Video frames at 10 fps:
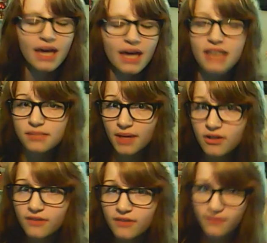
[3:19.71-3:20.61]
As a
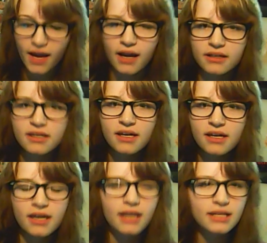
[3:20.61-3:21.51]
matter of fact,
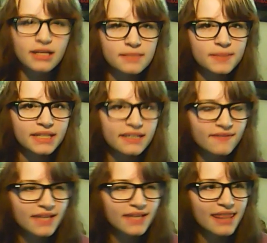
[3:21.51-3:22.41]
it is
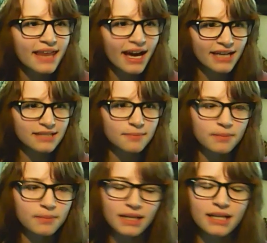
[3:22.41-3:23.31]
believed that
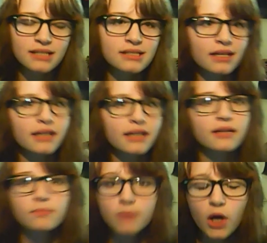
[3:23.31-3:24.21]
planets like
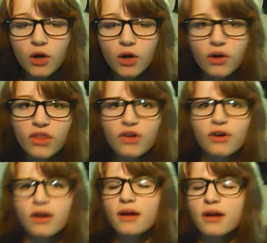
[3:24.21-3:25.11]
Earth
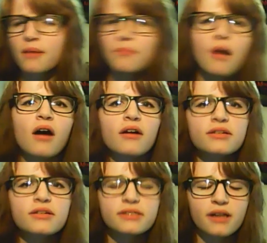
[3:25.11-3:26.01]
or
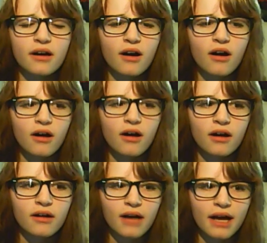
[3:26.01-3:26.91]
Mars are
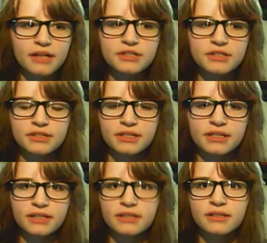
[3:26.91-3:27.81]

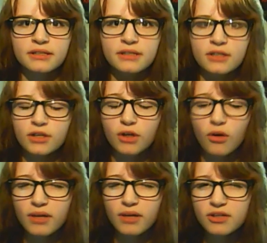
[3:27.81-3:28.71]
actually
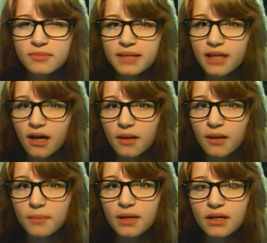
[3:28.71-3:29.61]
going to
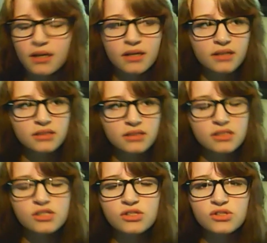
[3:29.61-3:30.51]
become
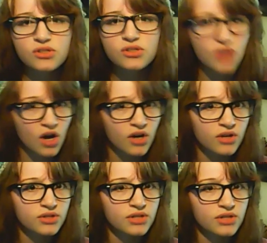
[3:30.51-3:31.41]

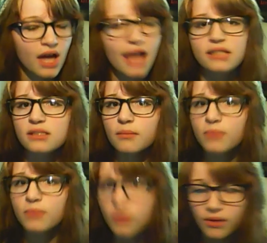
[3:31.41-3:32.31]
stars at some
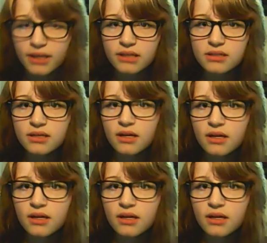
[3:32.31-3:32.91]
point